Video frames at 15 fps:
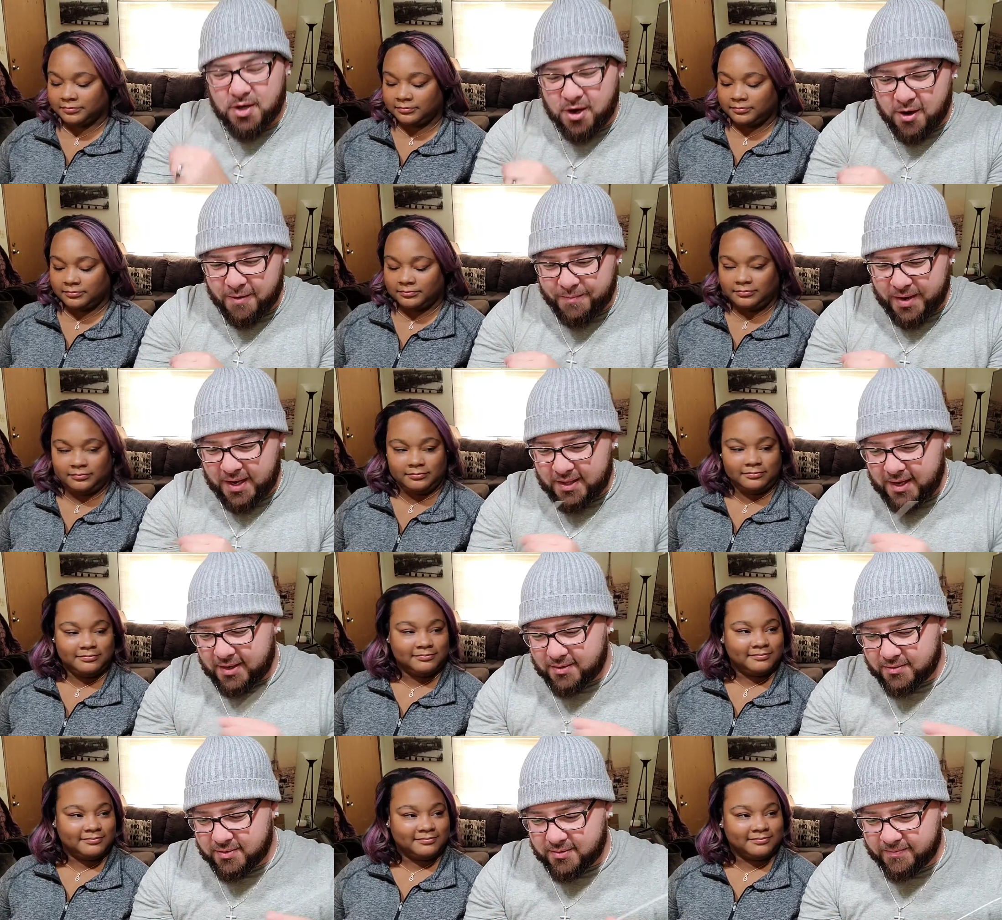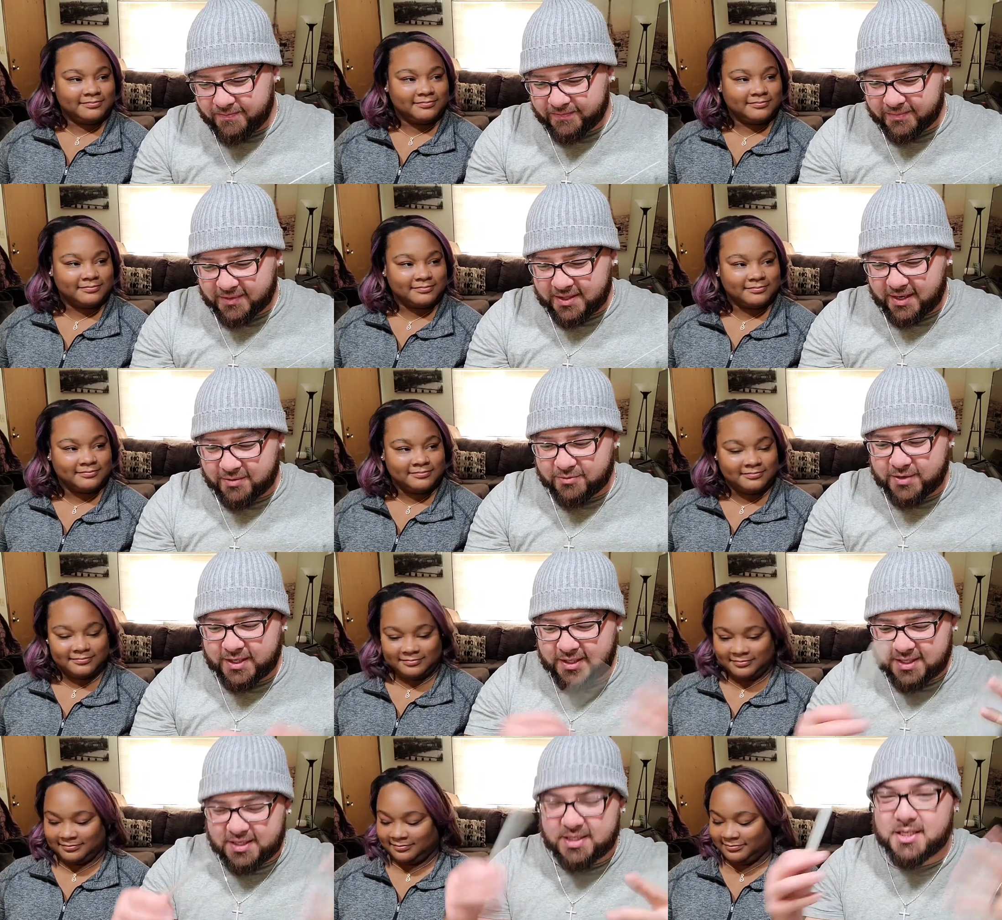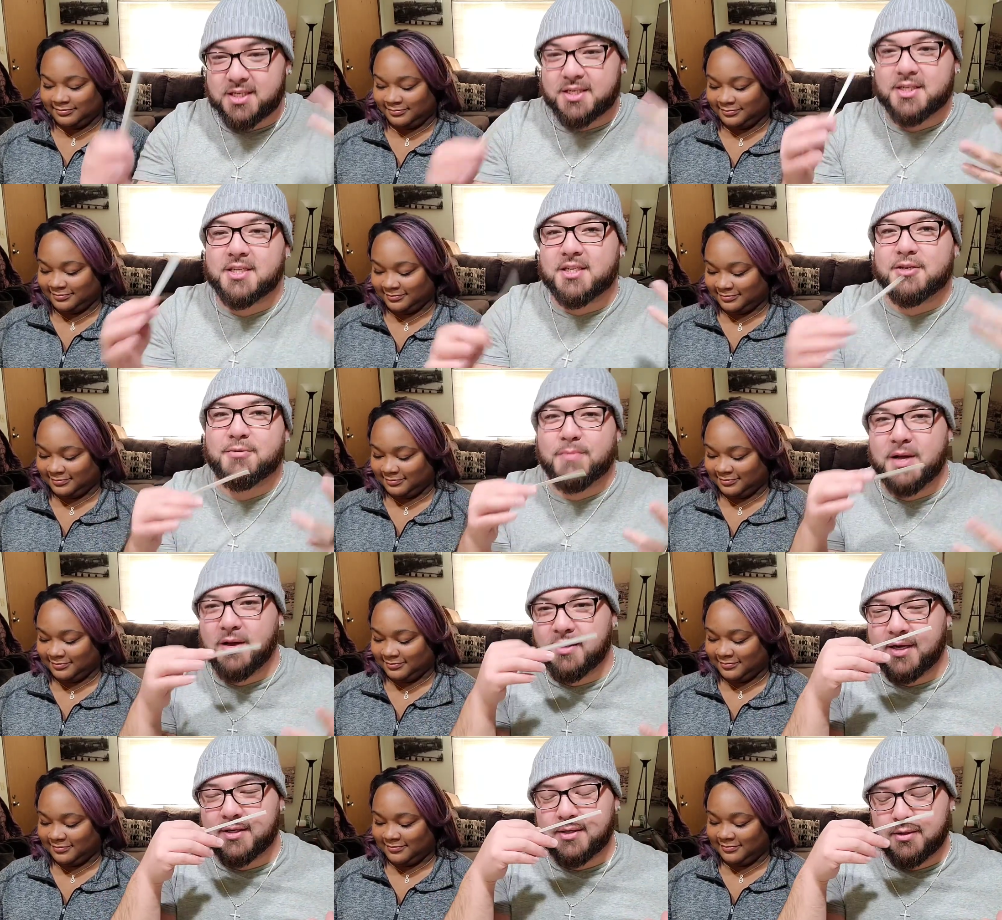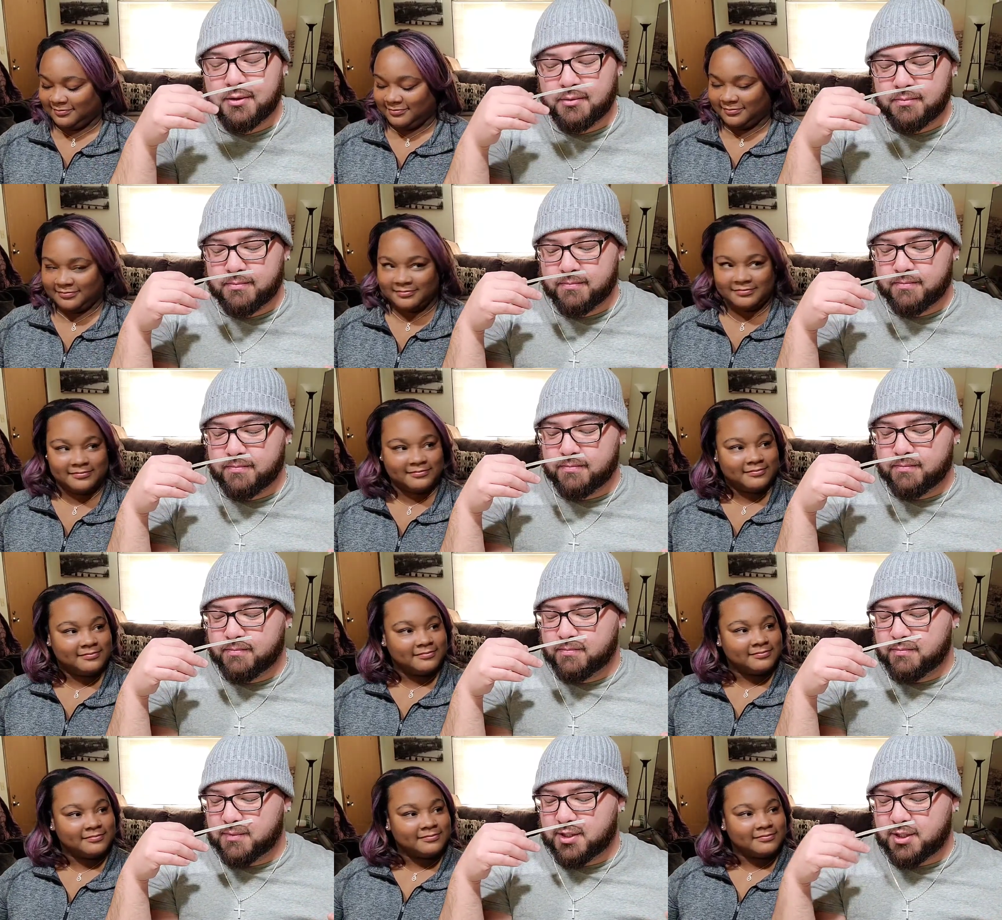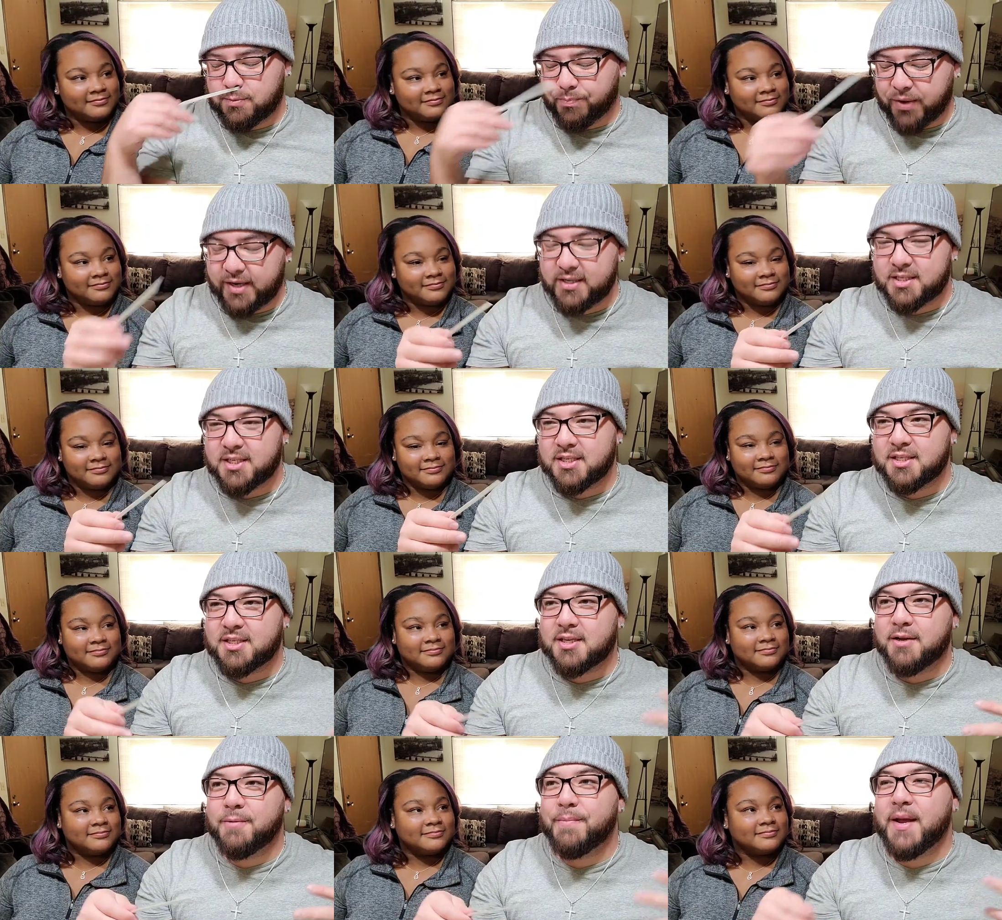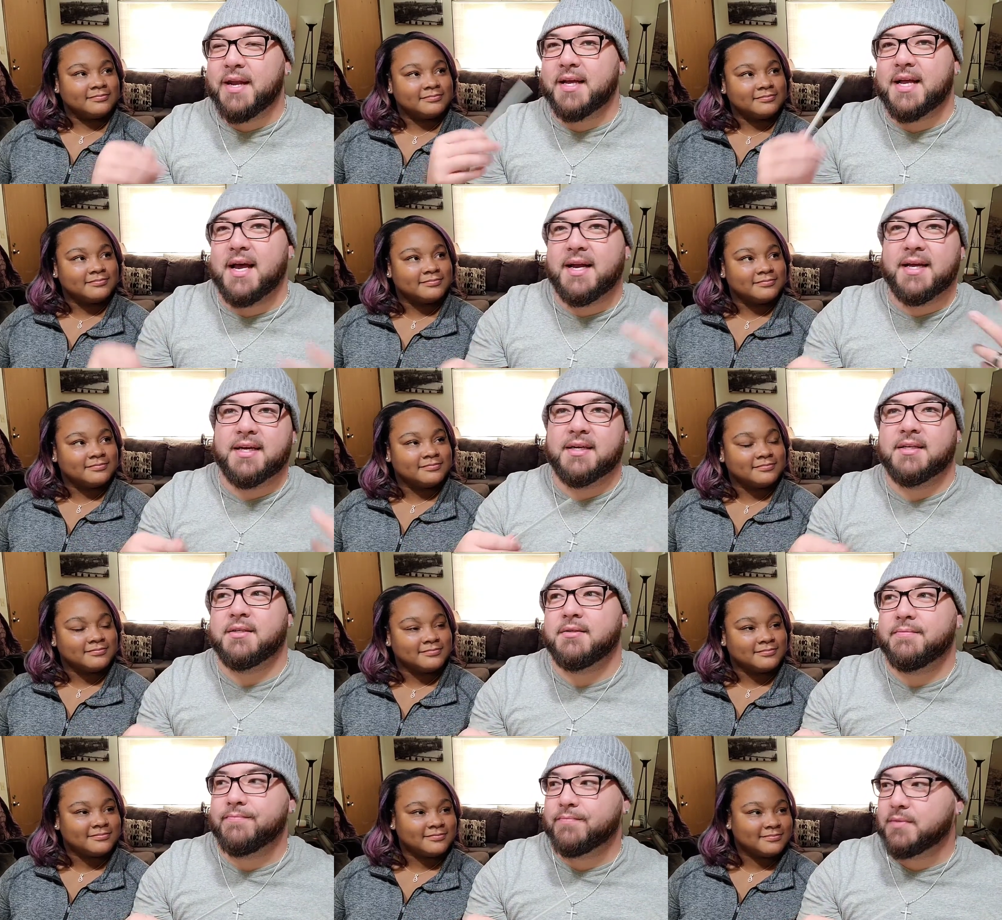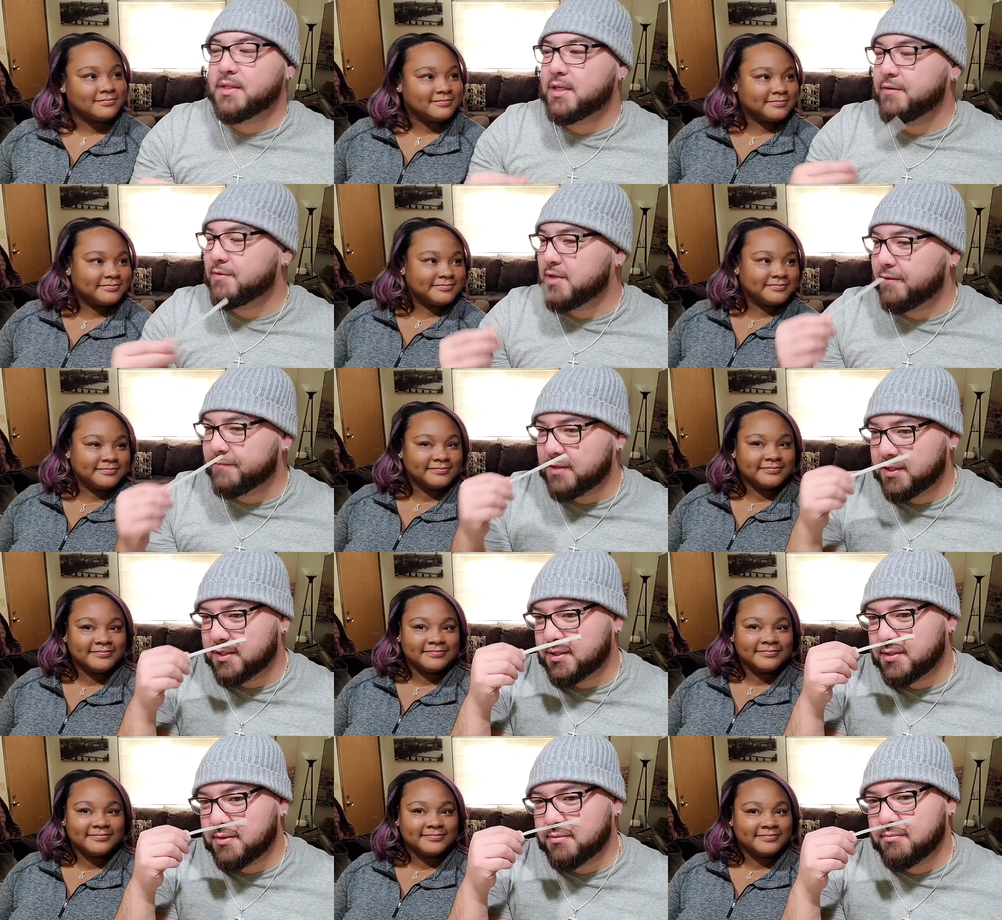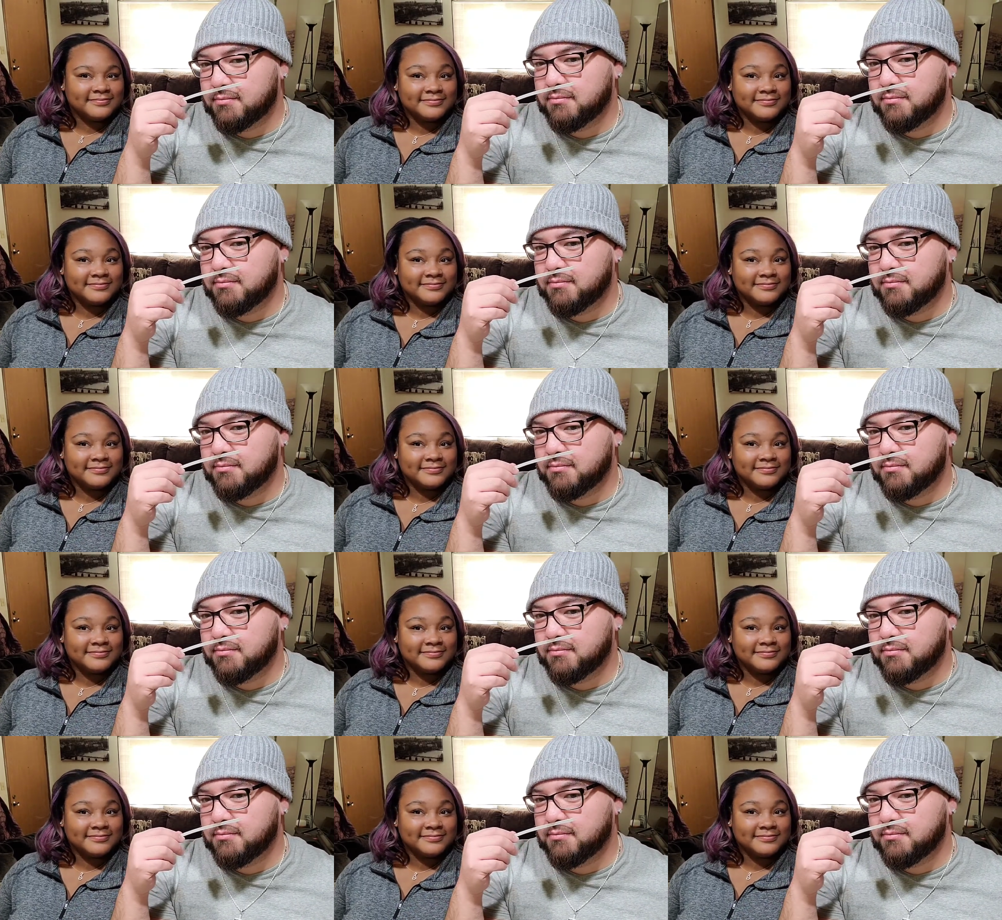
Speaker 1: Oh man, that that resinous smell, that spices, man, it kind of gives off this